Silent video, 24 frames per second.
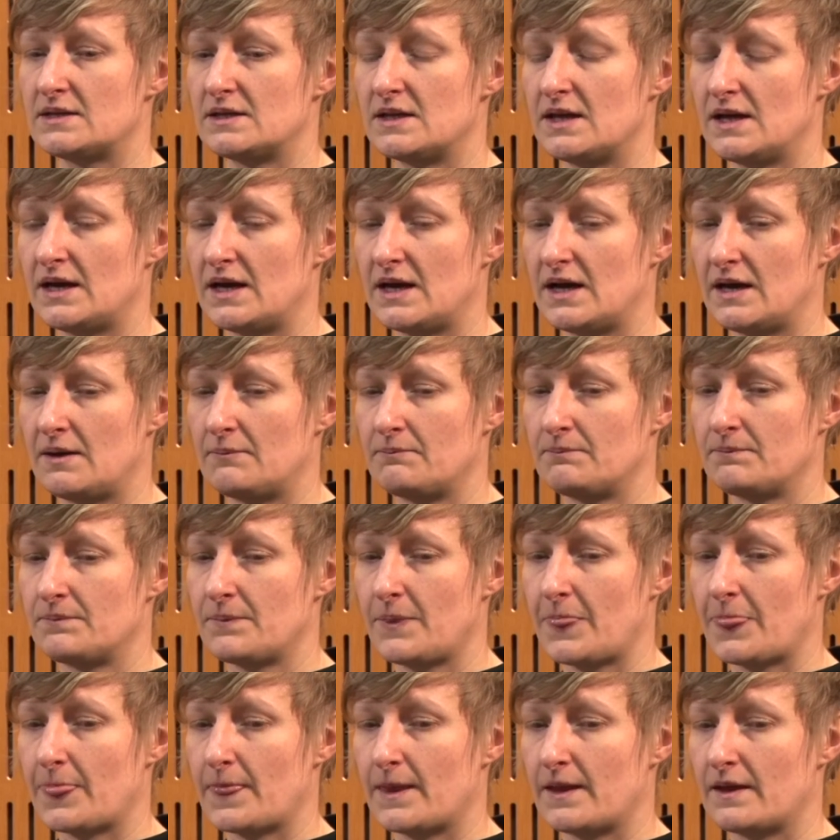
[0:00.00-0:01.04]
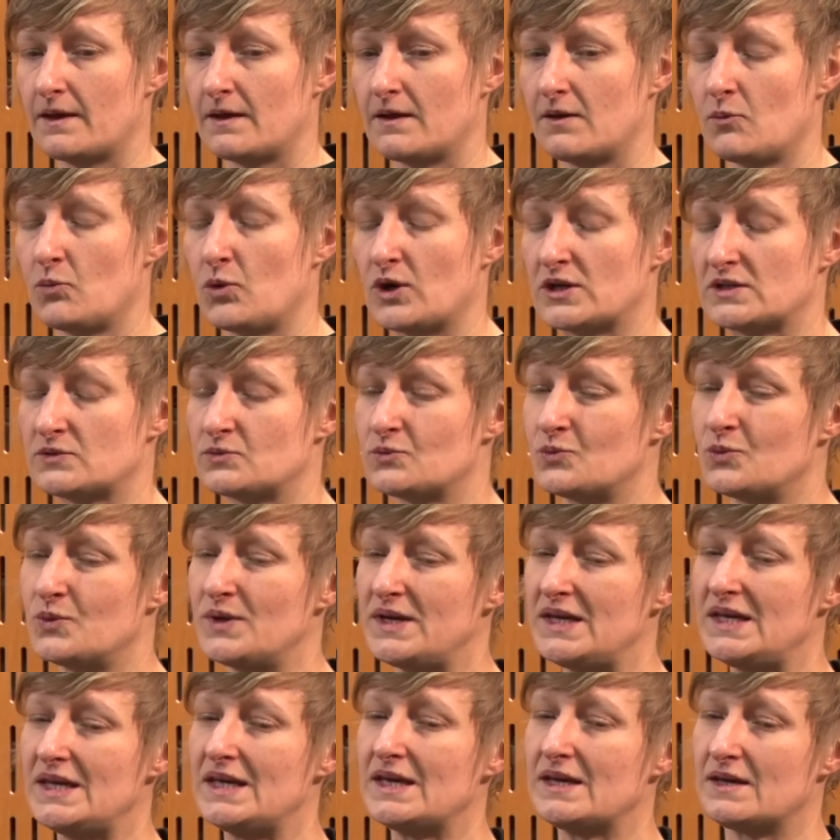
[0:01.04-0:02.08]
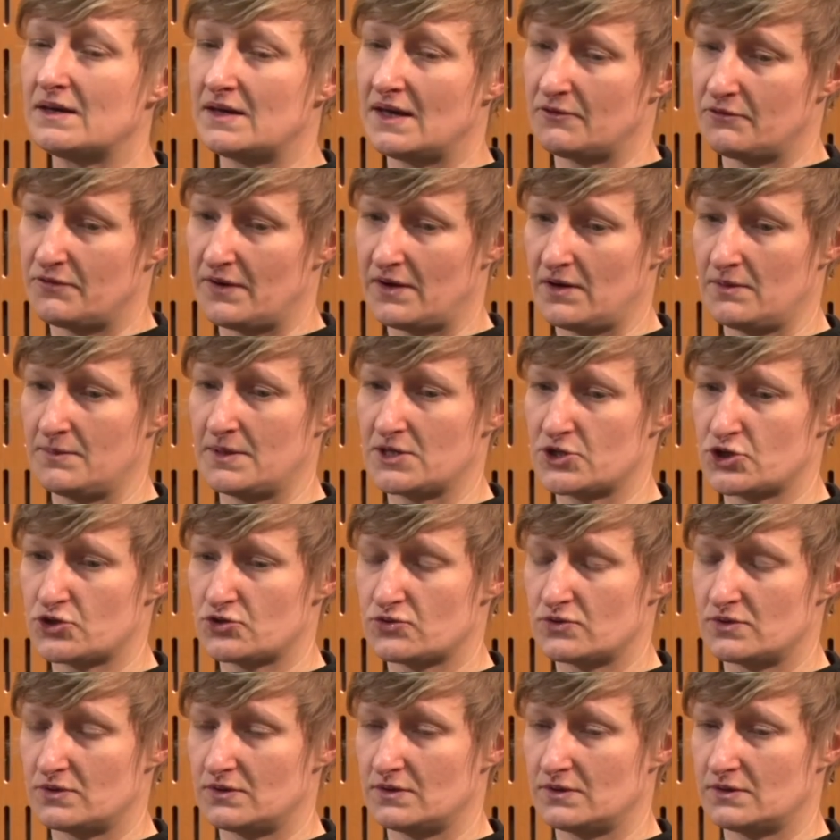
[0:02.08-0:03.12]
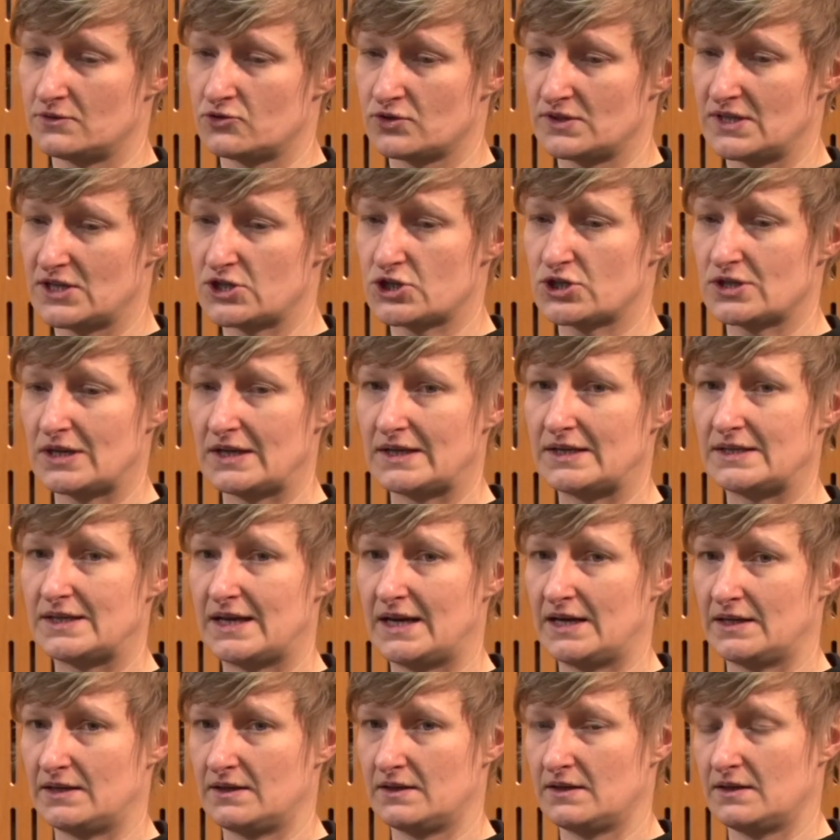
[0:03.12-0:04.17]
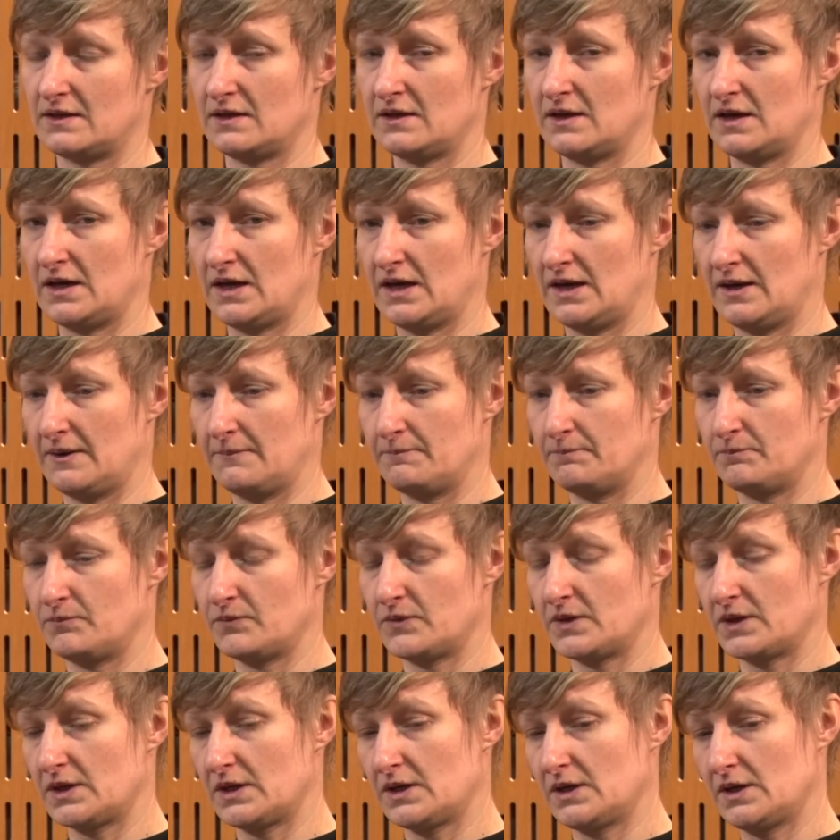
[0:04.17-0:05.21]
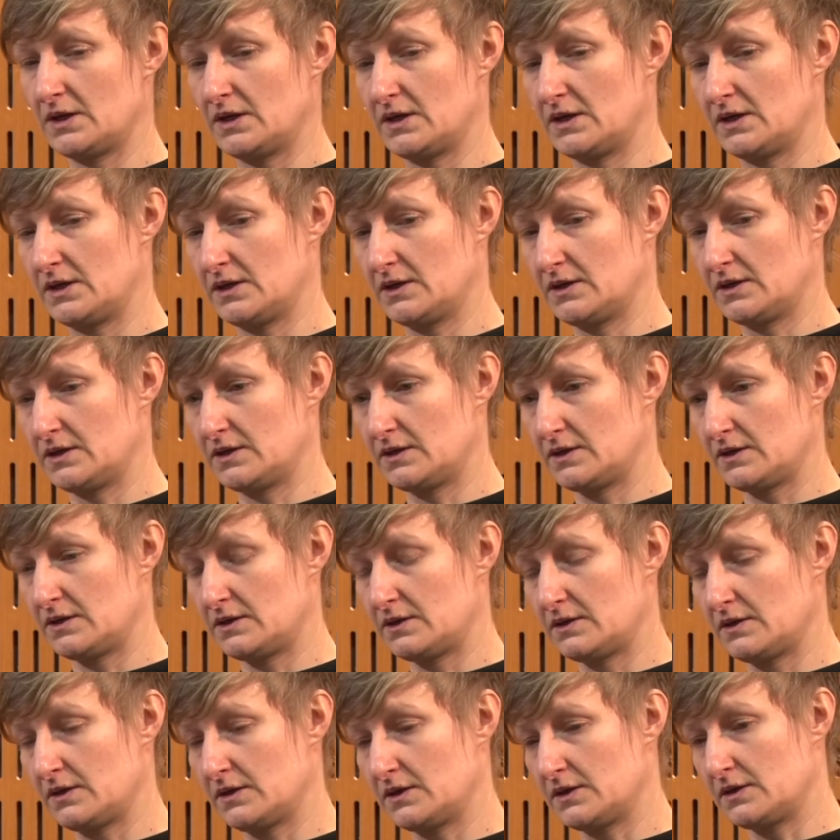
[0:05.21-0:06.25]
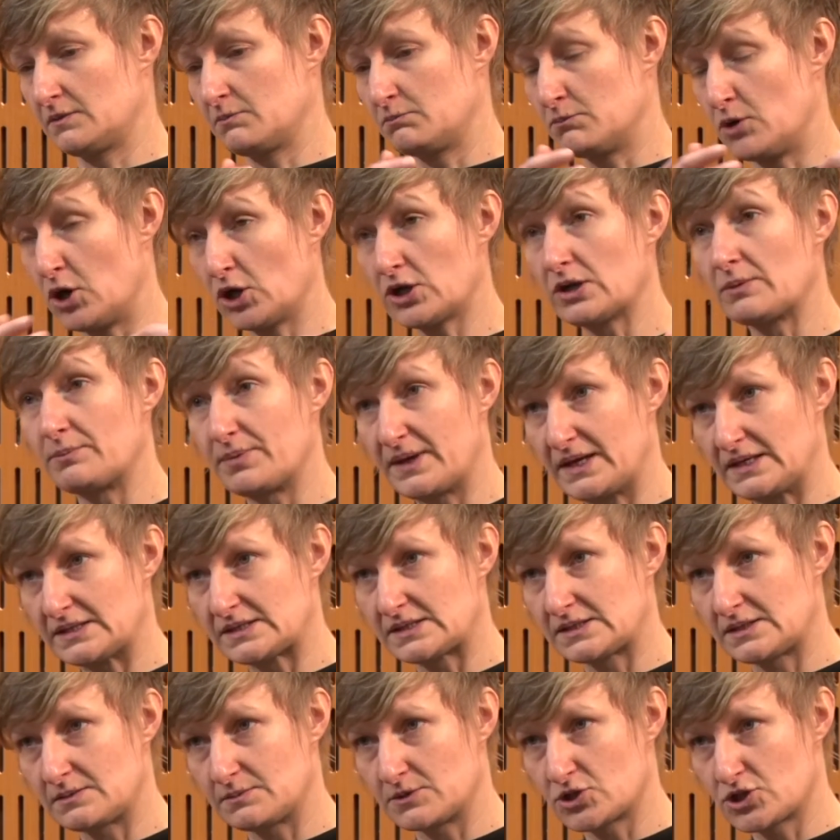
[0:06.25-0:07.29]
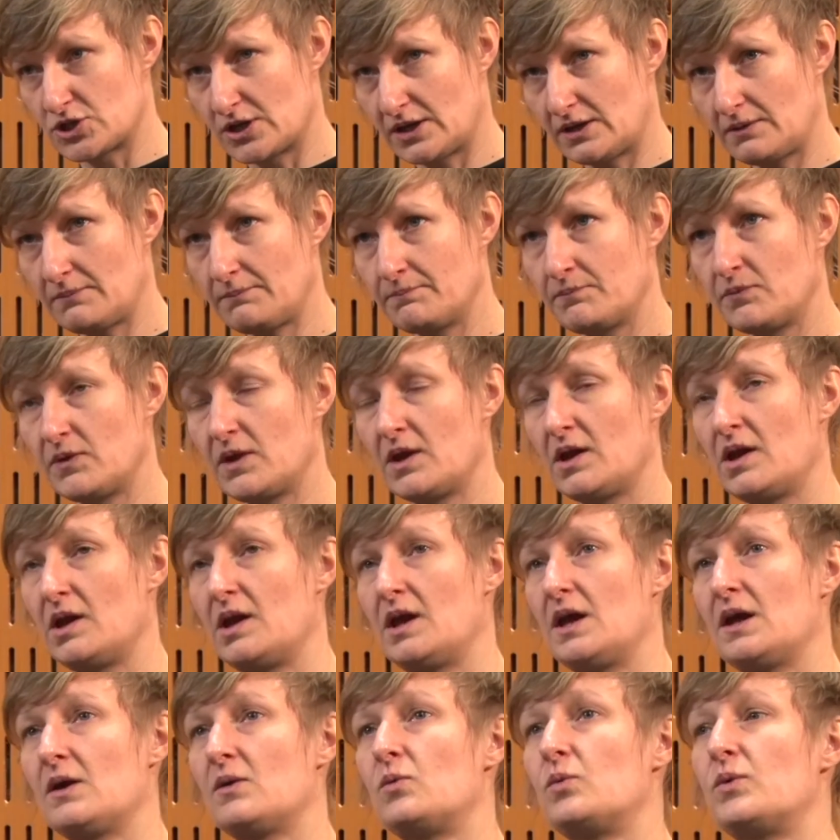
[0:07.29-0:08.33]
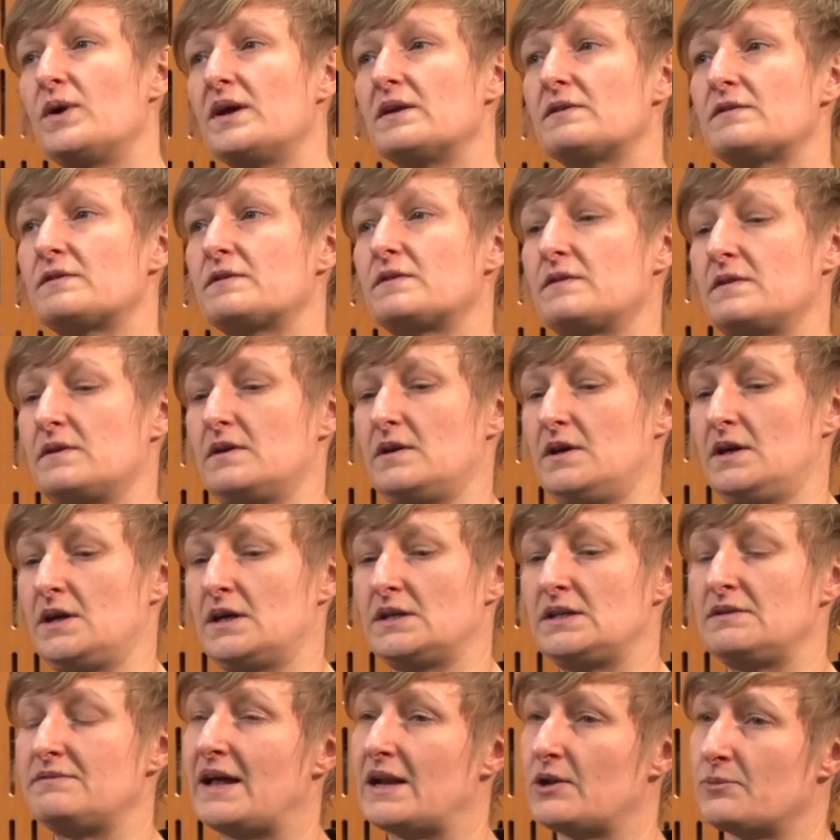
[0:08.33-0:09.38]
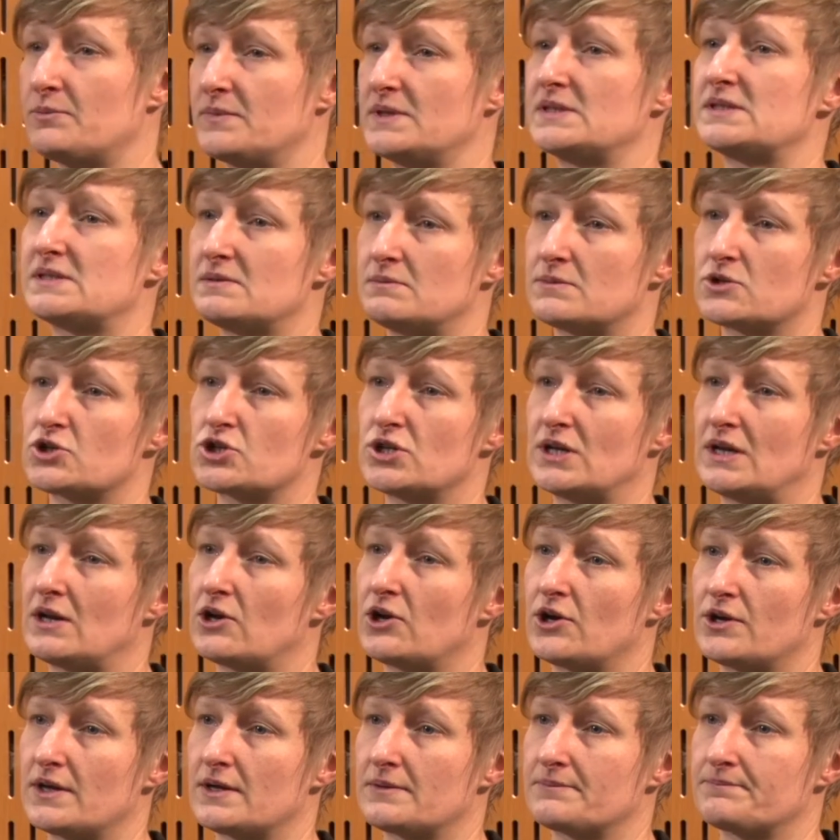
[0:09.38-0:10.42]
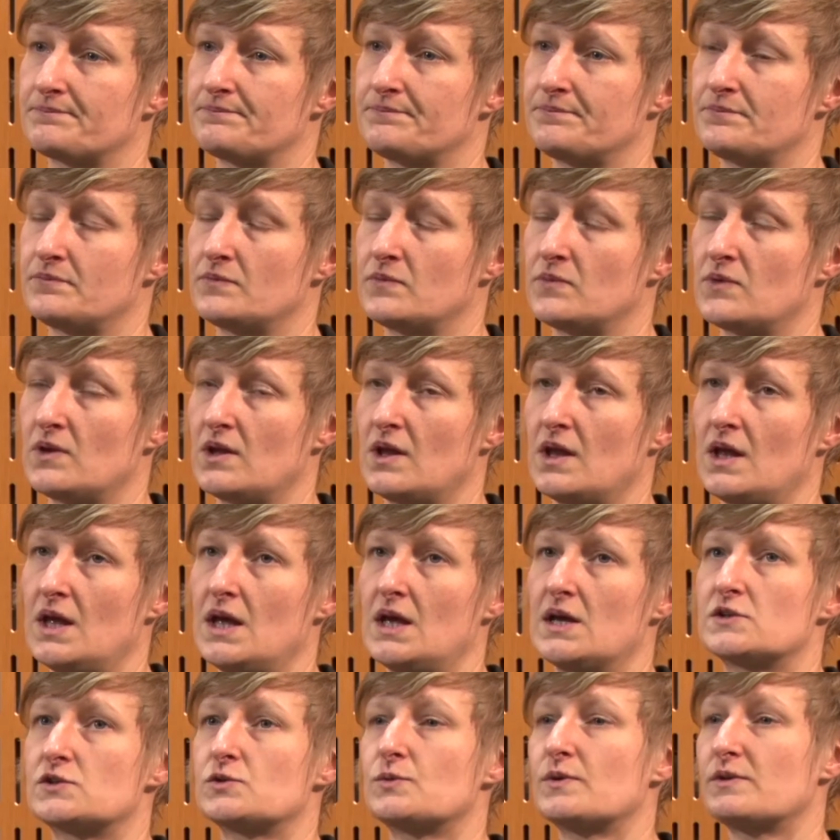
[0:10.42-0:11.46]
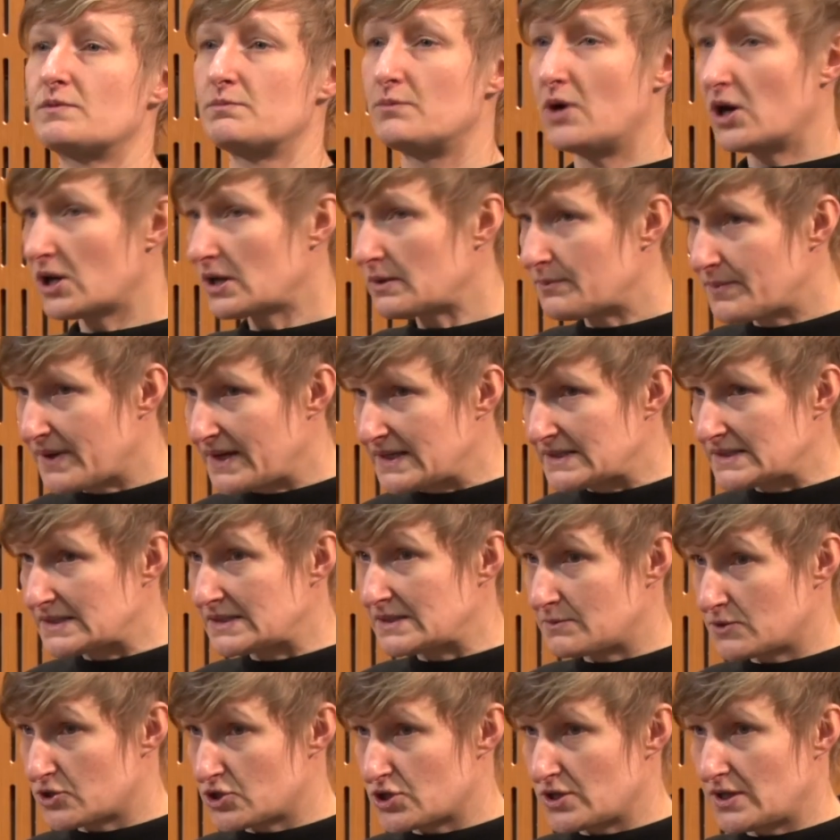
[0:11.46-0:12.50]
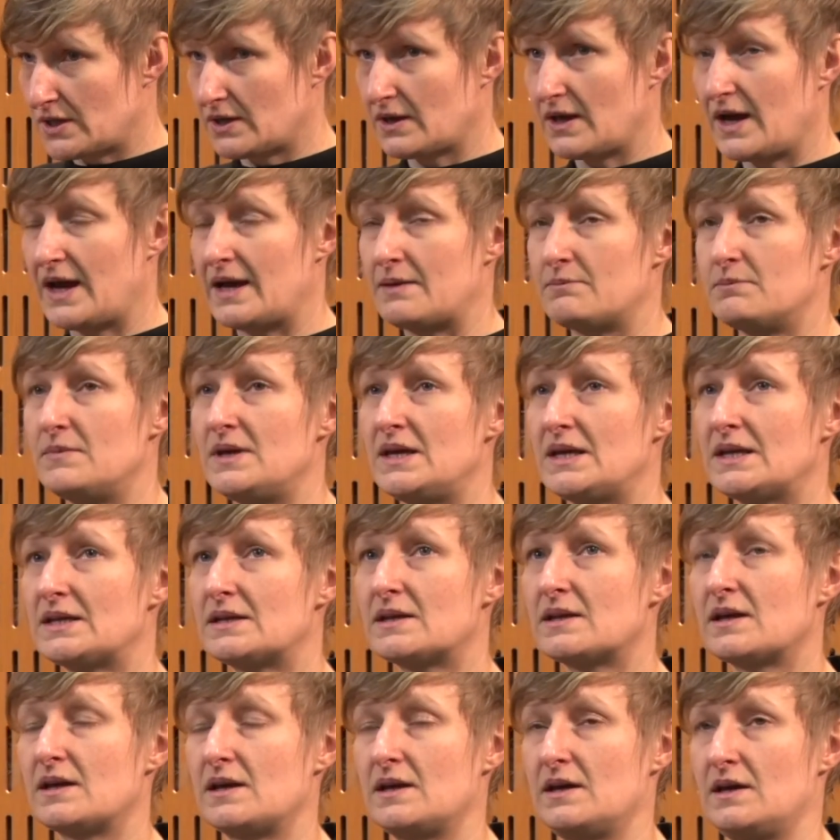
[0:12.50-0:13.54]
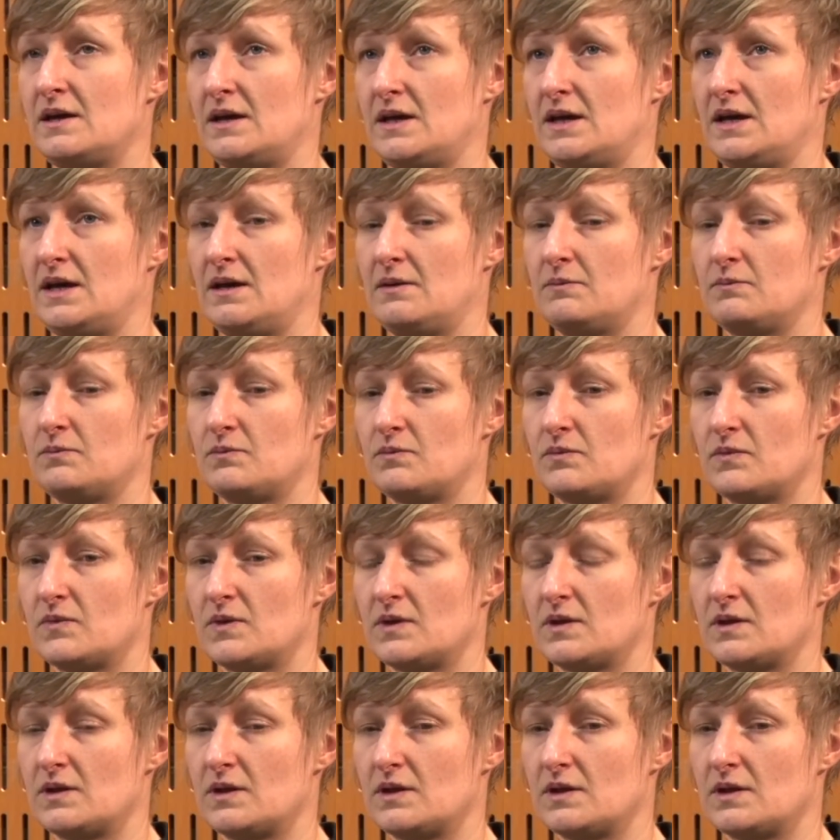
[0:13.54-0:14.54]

Um, what we have very much traditionally done, um, uh, uh, model-based imaging, with uh, developments in machine learning. So with model-based imaging, I mean um,